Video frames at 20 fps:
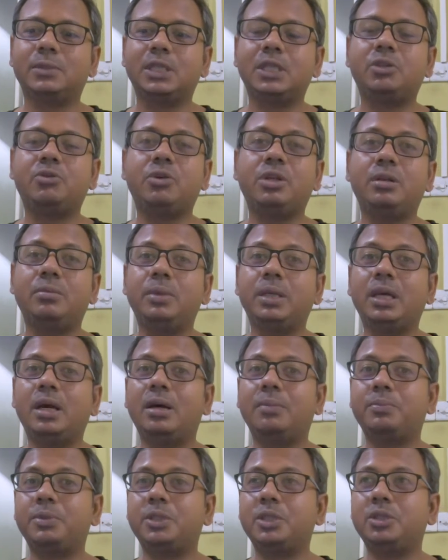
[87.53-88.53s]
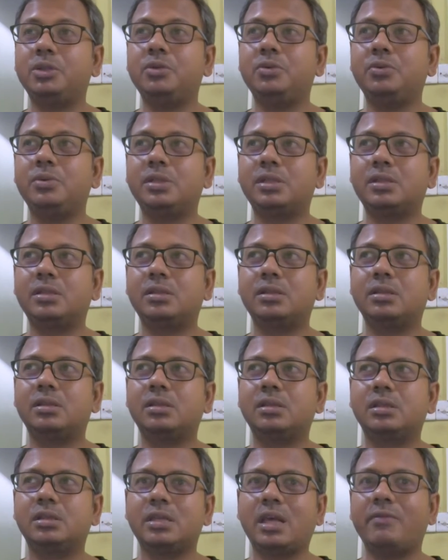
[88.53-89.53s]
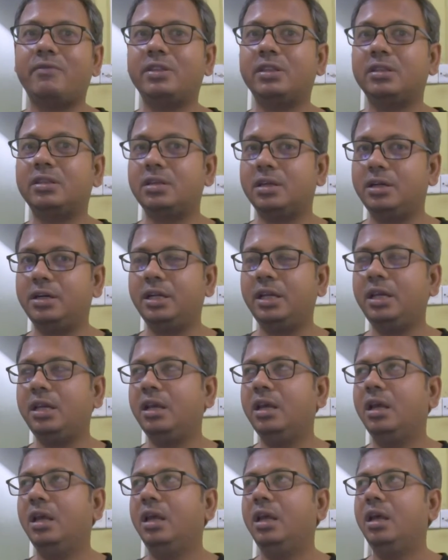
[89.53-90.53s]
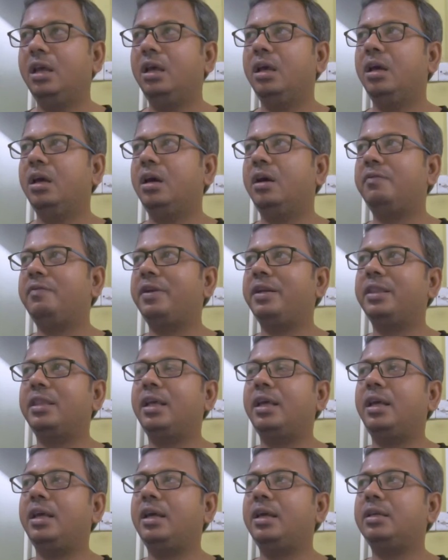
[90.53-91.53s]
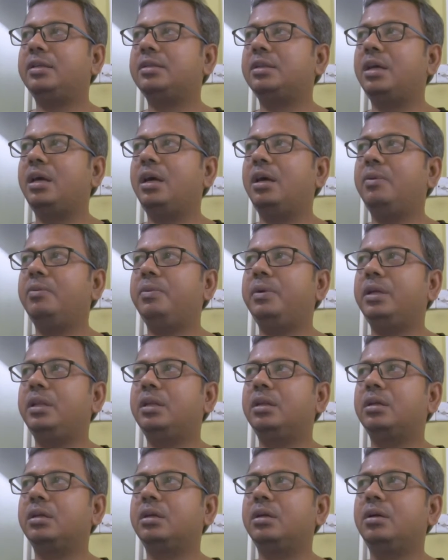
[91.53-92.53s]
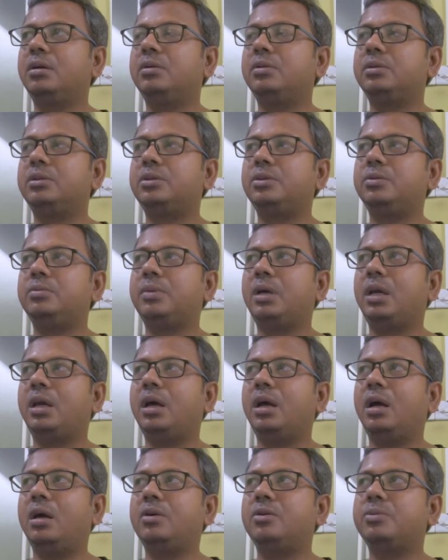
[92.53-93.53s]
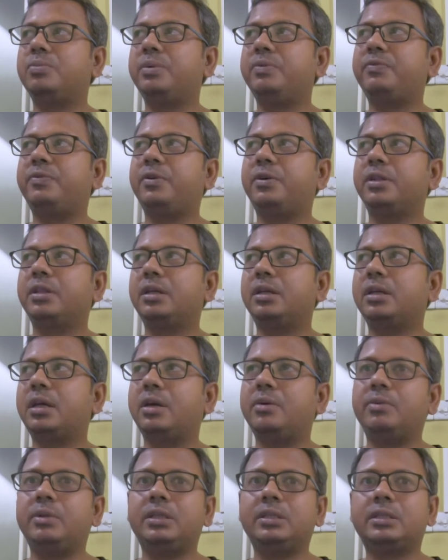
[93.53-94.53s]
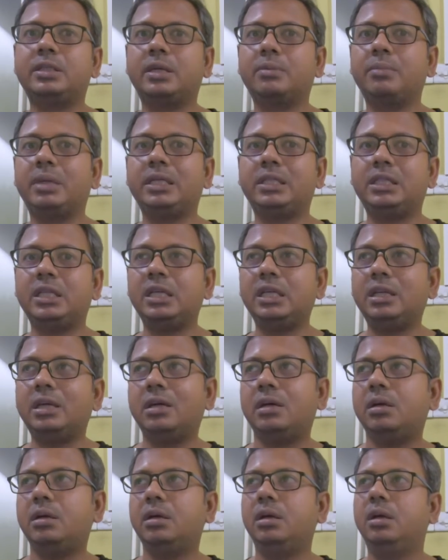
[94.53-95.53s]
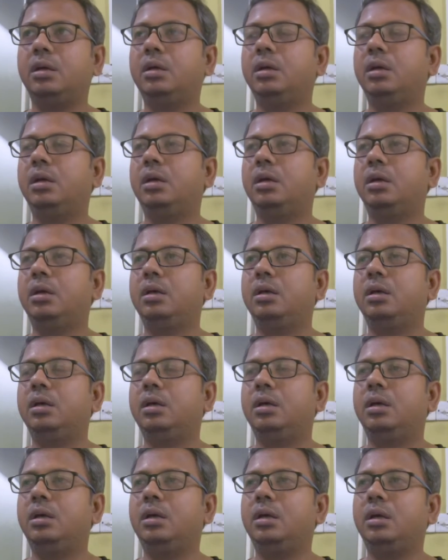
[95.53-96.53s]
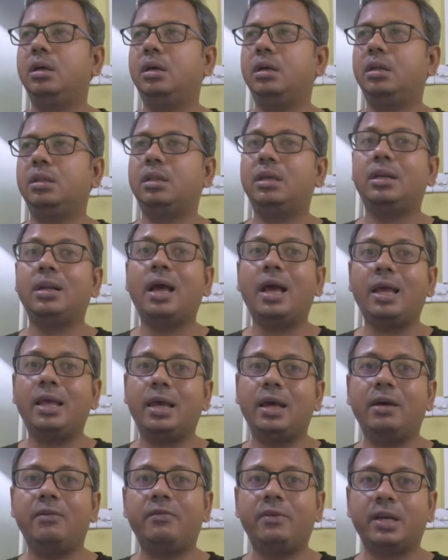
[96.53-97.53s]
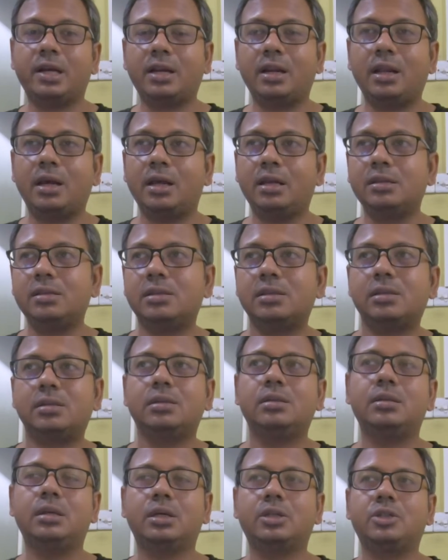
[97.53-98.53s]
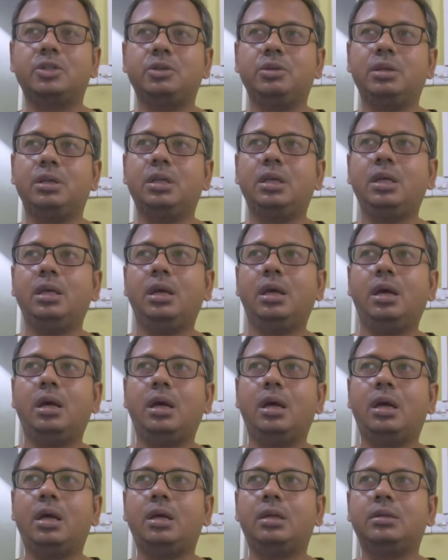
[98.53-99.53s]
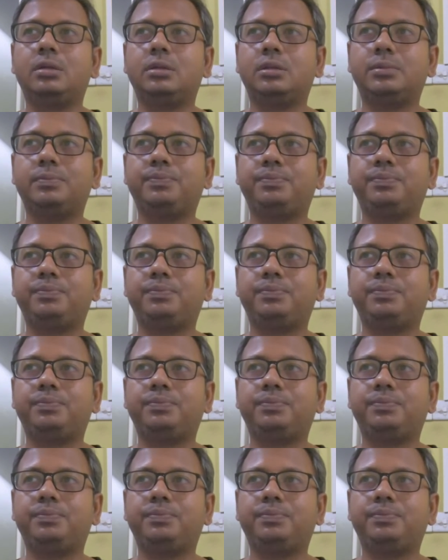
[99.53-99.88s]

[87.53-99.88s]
It will be up to 7:30. After that, I will go to my house. Before that, I will take my dinner. Then I have a class, actually. And